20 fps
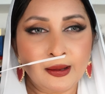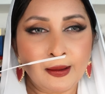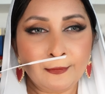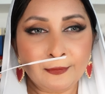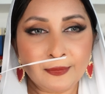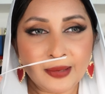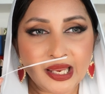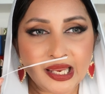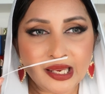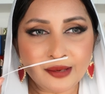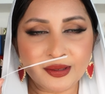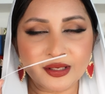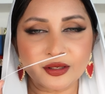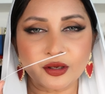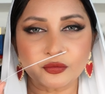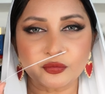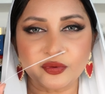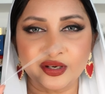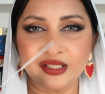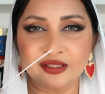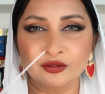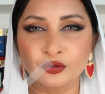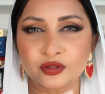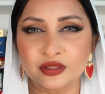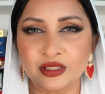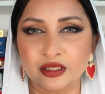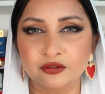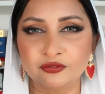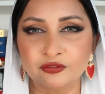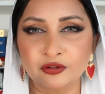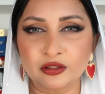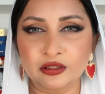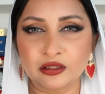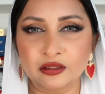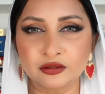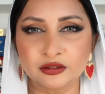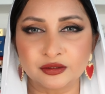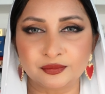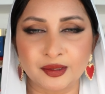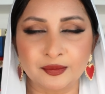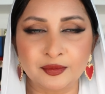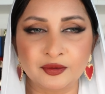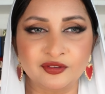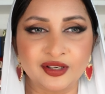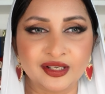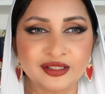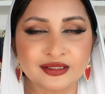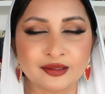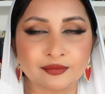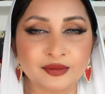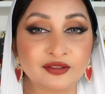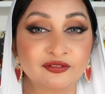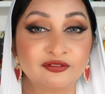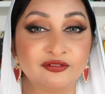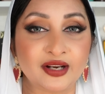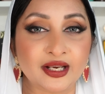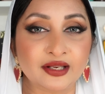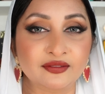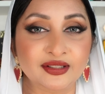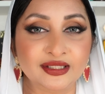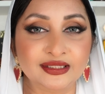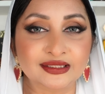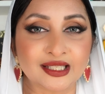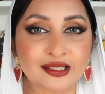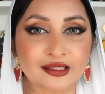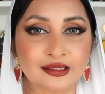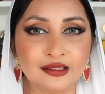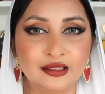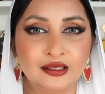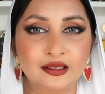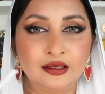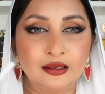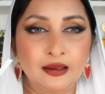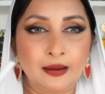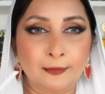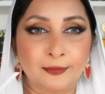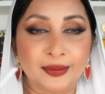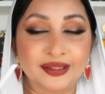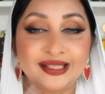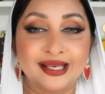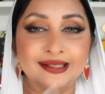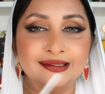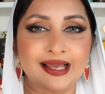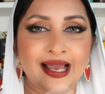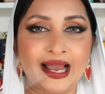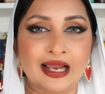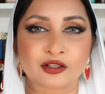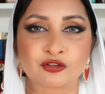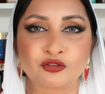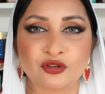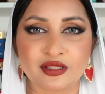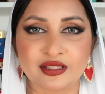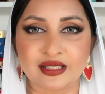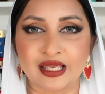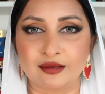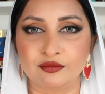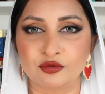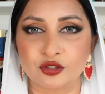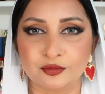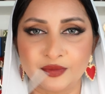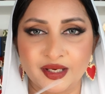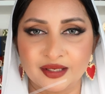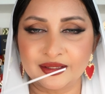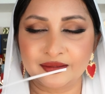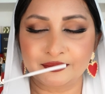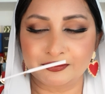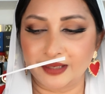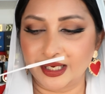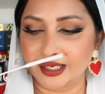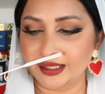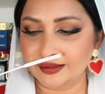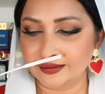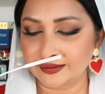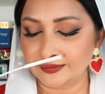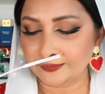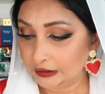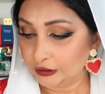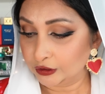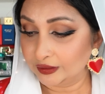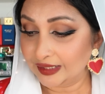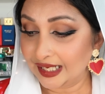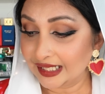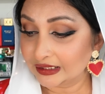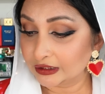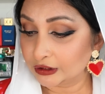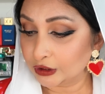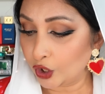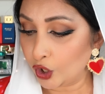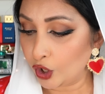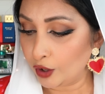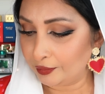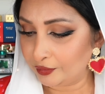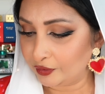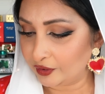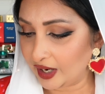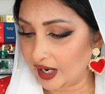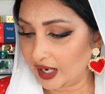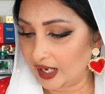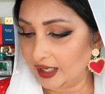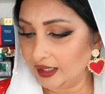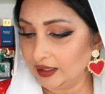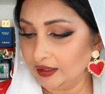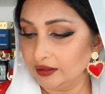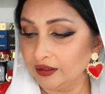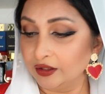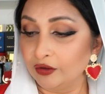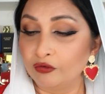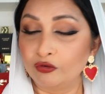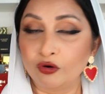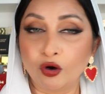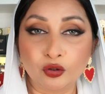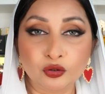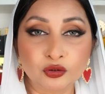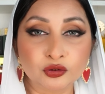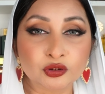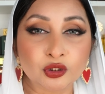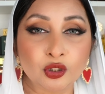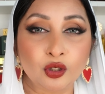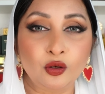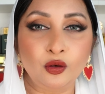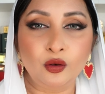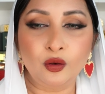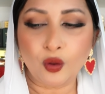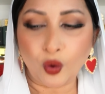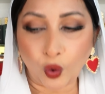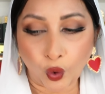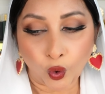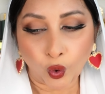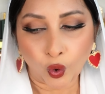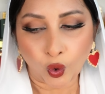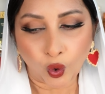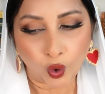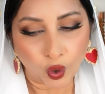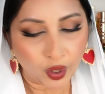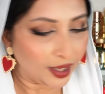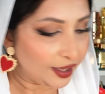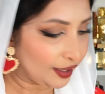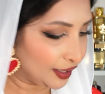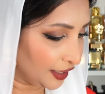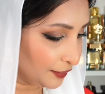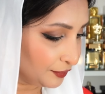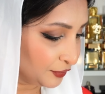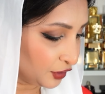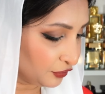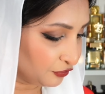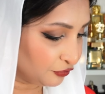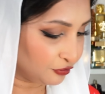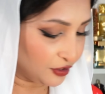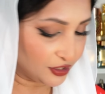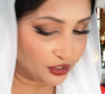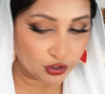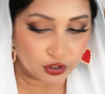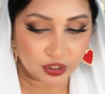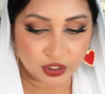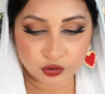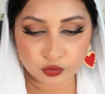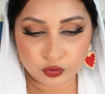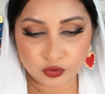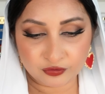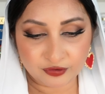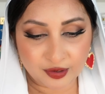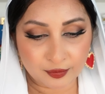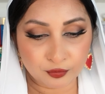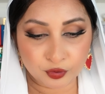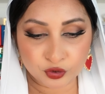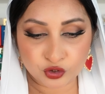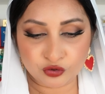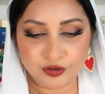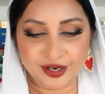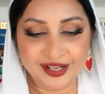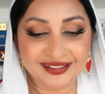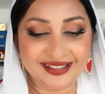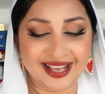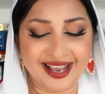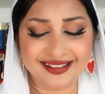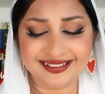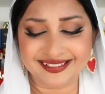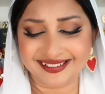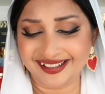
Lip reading: Maybe not wearing those colorful clothes, maybe wearing something very, very subtle, but that actress came to my mind. So that's Opera Rose Loch. I am not French, so I don't know if I'm butchering that.